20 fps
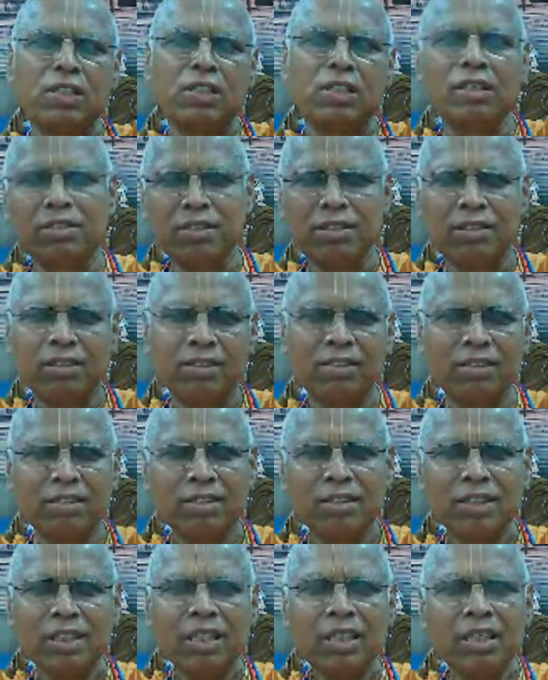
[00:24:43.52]

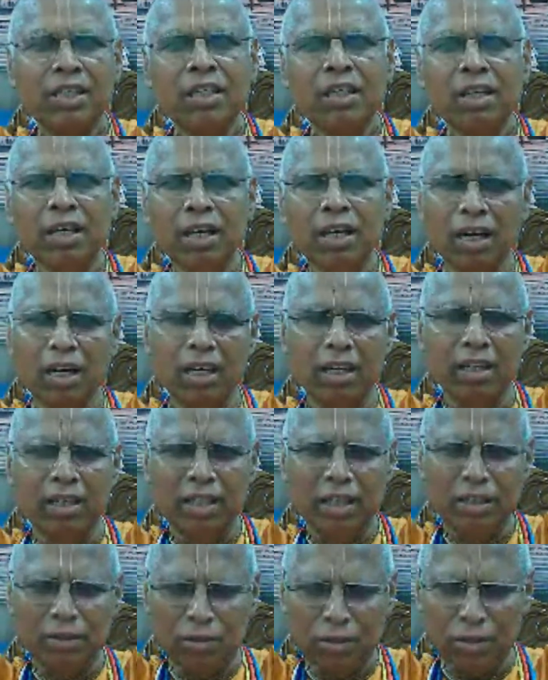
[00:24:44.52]
consciousness,
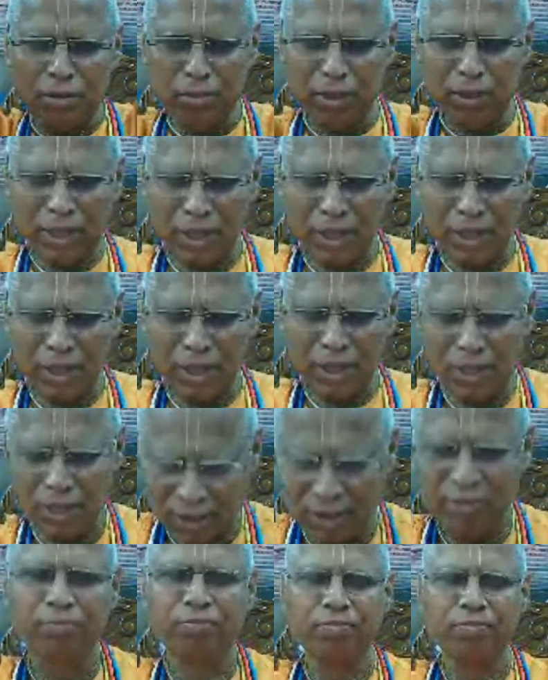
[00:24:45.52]
and he would
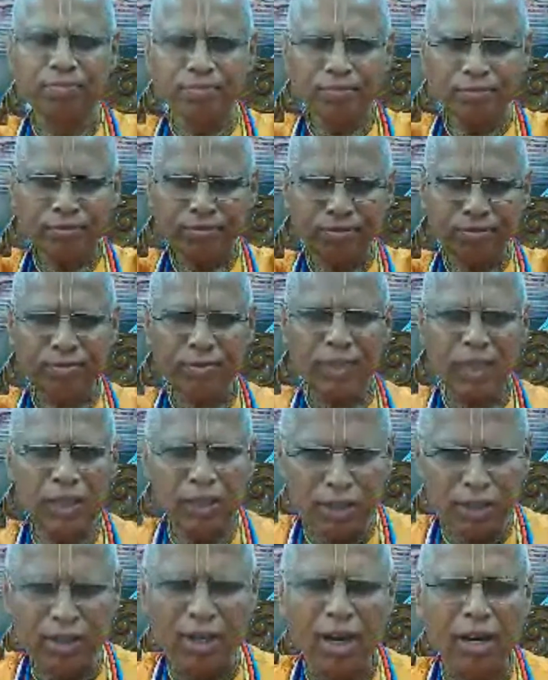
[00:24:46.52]
be
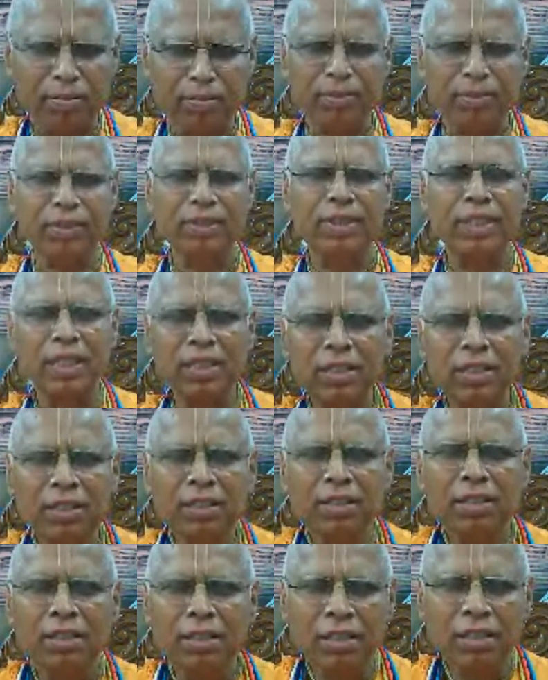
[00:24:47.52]

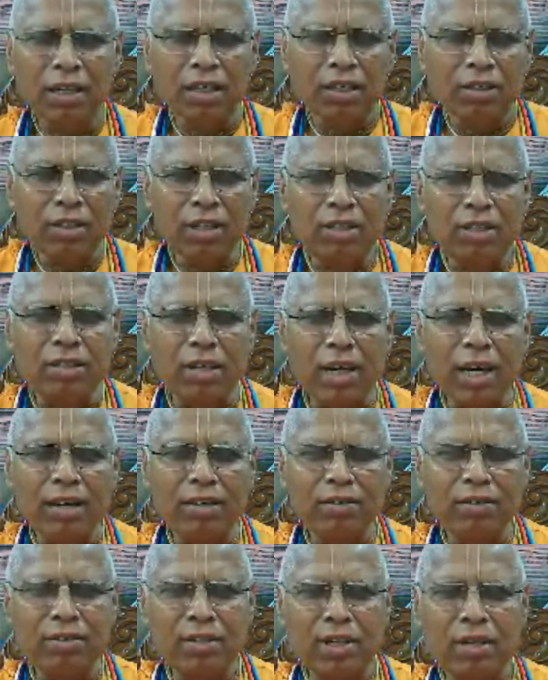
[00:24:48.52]
dropped on the
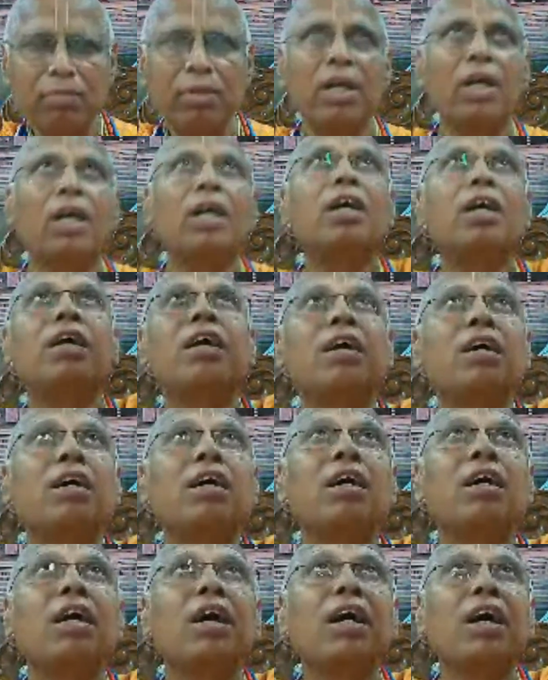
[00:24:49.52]
ground from
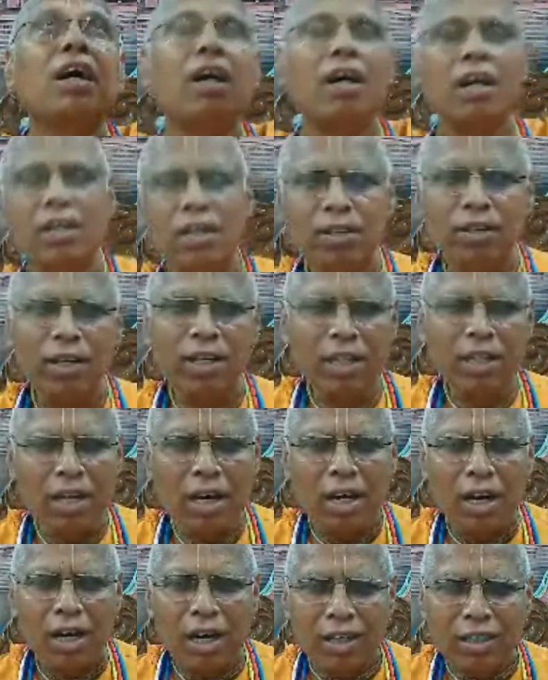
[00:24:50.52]

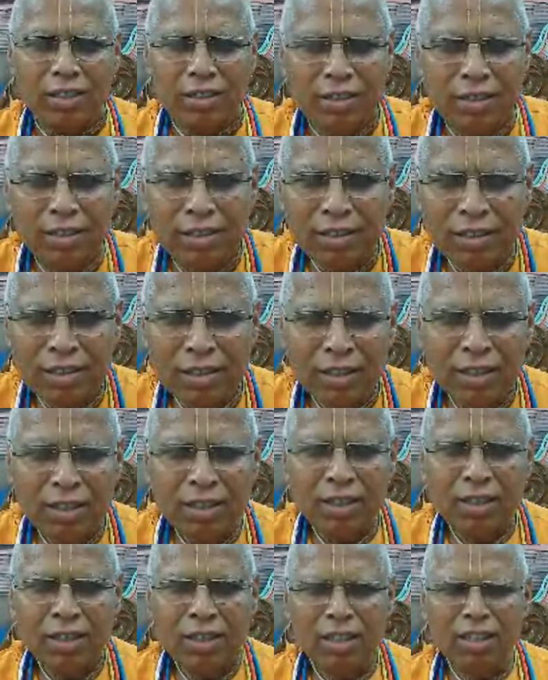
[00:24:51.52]
quite a height,
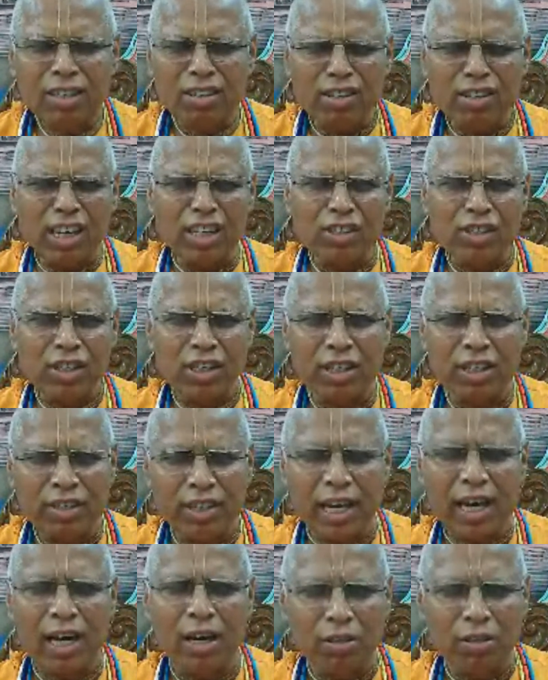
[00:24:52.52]

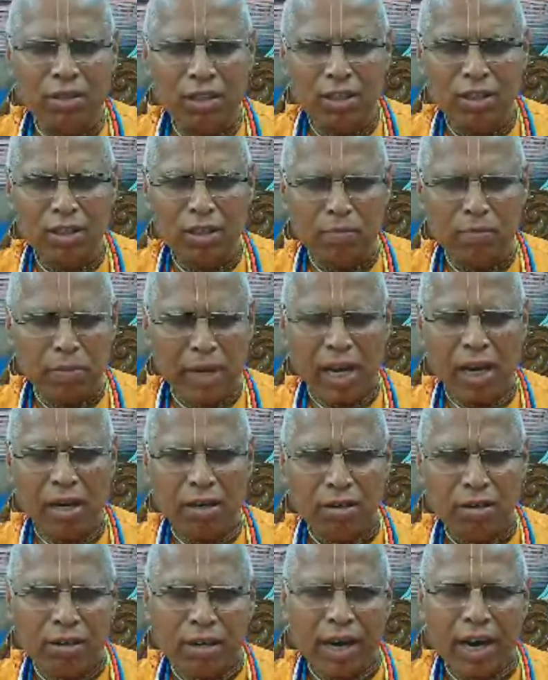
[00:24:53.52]
crashing down on the
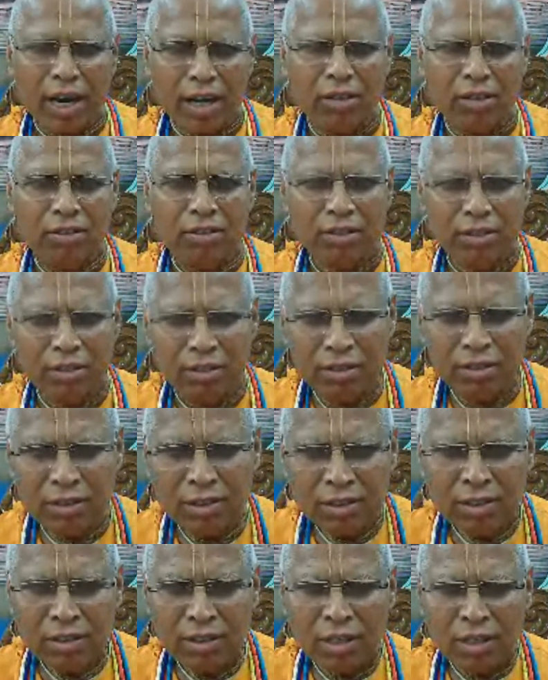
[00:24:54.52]
bare ground,
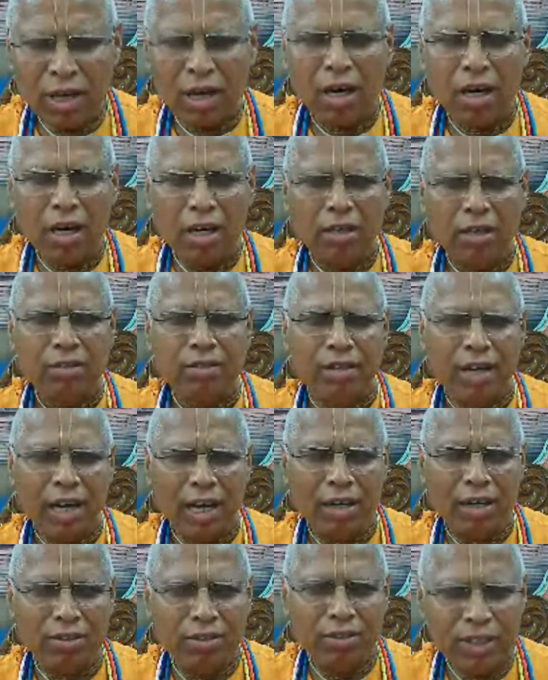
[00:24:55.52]
hard
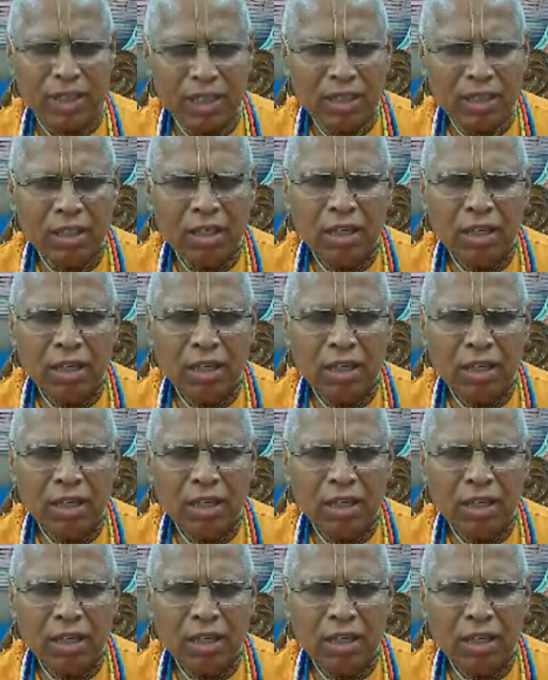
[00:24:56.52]
ground.